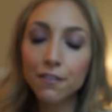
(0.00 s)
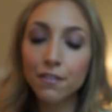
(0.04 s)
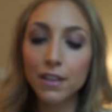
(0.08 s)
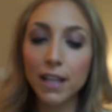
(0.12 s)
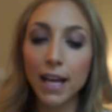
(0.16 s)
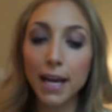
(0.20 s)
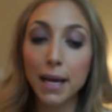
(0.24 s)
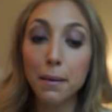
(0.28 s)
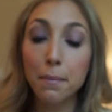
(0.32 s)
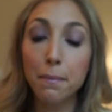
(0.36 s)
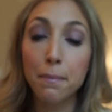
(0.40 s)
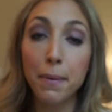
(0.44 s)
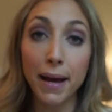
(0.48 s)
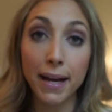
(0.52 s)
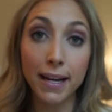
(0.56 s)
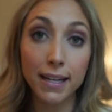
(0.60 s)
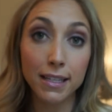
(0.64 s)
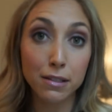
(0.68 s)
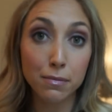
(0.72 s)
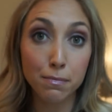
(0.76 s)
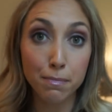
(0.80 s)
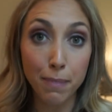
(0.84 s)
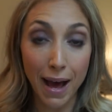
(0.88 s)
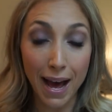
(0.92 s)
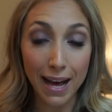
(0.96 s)
of like
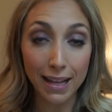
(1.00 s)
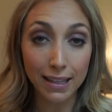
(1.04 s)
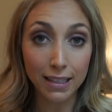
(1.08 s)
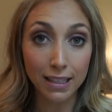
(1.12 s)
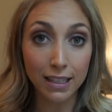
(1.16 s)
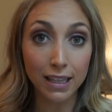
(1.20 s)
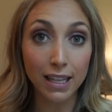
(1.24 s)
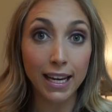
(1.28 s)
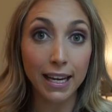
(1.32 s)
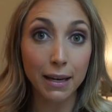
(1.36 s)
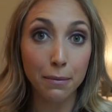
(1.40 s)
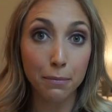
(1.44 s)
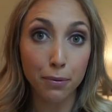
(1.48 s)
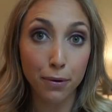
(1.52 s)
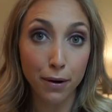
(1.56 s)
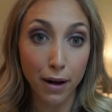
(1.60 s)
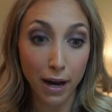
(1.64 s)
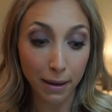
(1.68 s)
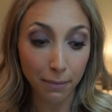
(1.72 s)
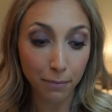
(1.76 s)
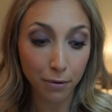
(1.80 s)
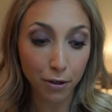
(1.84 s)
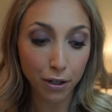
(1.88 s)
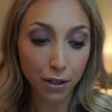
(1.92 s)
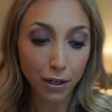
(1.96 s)
Becca's Backlight
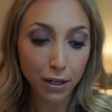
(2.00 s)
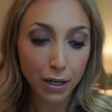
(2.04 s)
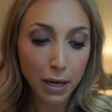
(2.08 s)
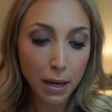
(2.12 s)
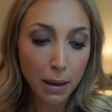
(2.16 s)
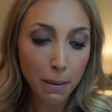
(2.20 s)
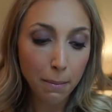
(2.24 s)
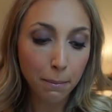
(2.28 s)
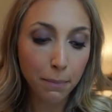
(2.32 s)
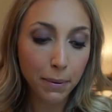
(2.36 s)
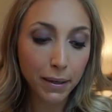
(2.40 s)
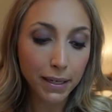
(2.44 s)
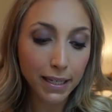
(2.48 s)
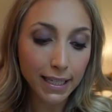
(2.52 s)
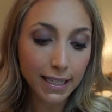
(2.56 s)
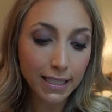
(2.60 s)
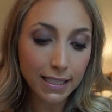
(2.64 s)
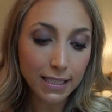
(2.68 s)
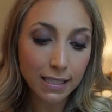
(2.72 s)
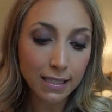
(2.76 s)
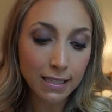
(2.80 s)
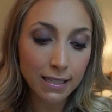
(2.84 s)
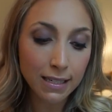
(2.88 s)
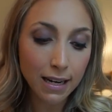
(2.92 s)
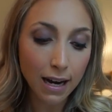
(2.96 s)
Primer, but
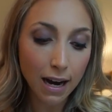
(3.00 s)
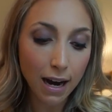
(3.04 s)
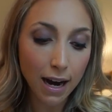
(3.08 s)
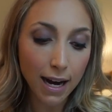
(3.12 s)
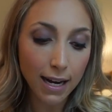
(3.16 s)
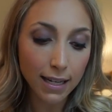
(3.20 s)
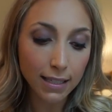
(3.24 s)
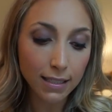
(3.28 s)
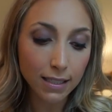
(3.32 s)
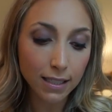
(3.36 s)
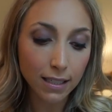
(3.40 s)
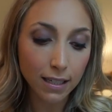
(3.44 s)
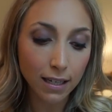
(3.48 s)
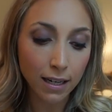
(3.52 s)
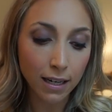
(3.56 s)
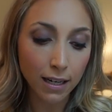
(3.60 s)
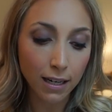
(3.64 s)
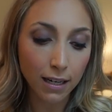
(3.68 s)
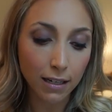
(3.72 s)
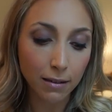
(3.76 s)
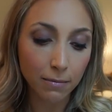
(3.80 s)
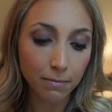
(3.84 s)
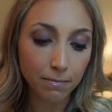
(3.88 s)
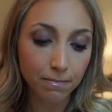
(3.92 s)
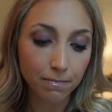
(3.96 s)
it's not
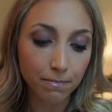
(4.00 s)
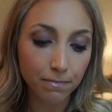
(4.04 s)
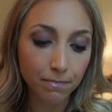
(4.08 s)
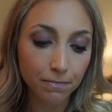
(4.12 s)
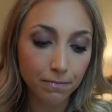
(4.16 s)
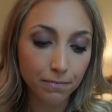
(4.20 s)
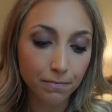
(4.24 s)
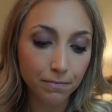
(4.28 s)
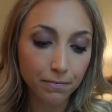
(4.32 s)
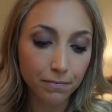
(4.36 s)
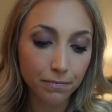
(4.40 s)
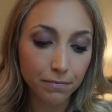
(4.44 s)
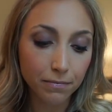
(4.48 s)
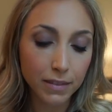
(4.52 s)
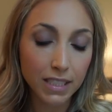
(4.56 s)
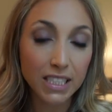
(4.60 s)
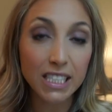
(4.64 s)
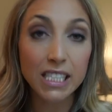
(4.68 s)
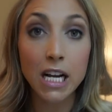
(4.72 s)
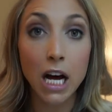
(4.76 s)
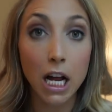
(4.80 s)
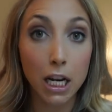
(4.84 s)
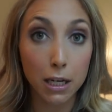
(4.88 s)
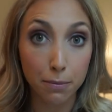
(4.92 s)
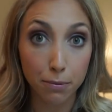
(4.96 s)

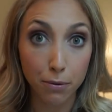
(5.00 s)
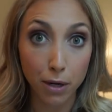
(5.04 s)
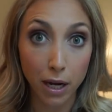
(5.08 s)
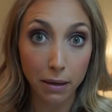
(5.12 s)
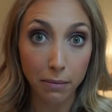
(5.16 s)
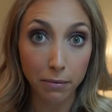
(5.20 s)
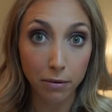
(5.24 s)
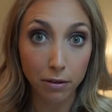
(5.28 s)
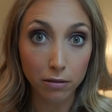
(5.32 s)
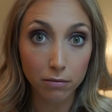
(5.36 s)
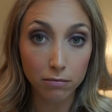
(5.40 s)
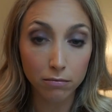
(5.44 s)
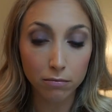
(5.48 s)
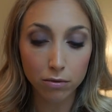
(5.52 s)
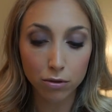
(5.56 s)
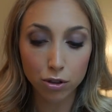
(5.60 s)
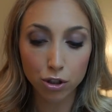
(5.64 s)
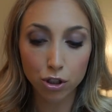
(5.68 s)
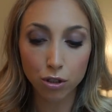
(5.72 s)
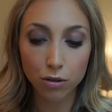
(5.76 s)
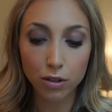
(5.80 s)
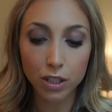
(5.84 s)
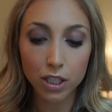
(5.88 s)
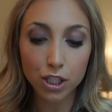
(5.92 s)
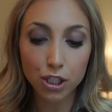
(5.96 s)
a primer.
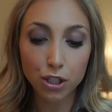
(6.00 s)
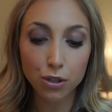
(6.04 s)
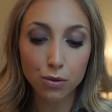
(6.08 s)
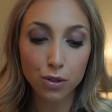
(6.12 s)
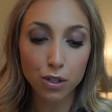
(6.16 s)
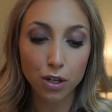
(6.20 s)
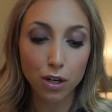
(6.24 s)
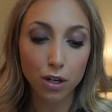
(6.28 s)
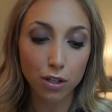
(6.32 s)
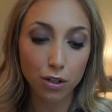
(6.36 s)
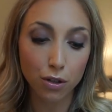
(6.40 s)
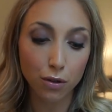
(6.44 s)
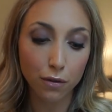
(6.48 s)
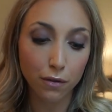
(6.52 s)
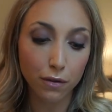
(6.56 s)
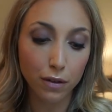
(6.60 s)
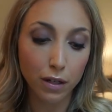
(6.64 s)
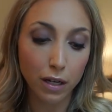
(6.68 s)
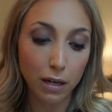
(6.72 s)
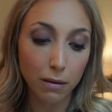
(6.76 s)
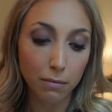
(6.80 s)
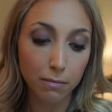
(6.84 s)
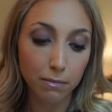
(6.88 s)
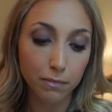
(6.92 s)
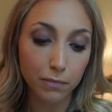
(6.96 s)
So this goes on
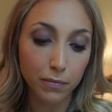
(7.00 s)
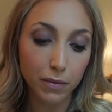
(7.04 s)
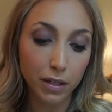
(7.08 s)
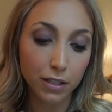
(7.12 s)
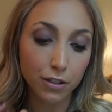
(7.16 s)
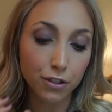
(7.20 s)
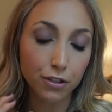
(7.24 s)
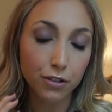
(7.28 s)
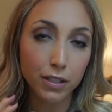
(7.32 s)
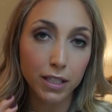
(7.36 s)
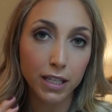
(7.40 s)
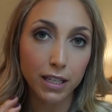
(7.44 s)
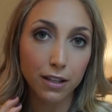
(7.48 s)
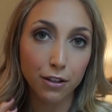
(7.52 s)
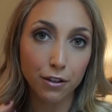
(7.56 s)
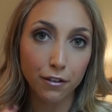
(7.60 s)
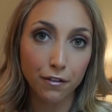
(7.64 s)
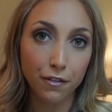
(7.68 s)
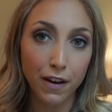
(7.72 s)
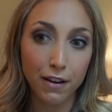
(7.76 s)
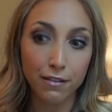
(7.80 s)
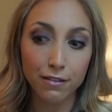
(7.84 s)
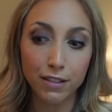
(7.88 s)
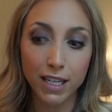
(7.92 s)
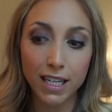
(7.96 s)
underneath
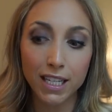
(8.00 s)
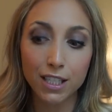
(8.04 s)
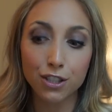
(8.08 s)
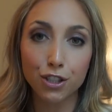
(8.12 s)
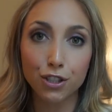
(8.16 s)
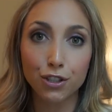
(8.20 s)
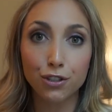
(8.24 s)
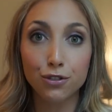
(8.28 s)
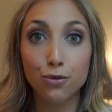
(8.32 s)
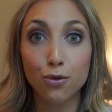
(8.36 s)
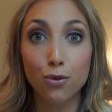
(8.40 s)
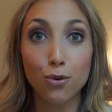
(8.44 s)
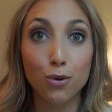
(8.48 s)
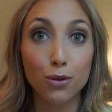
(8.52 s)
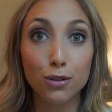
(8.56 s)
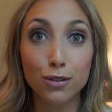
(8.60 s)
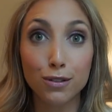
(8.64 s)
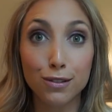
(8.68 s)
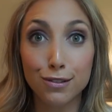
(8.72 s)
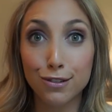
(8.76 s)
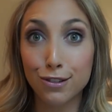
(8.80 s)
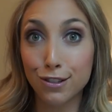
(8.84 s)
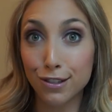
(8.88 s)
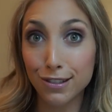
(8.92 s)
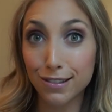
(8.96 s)
your foundation
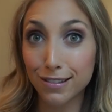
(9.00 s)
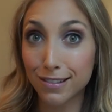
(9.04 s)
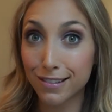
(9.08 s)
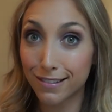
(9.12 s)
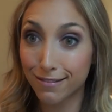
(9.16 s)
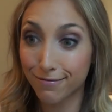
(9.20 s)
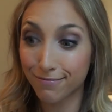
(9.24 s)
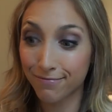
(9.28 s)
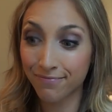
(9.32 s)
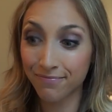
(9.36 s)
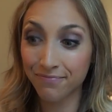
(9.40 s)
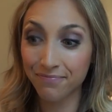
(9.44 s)
or just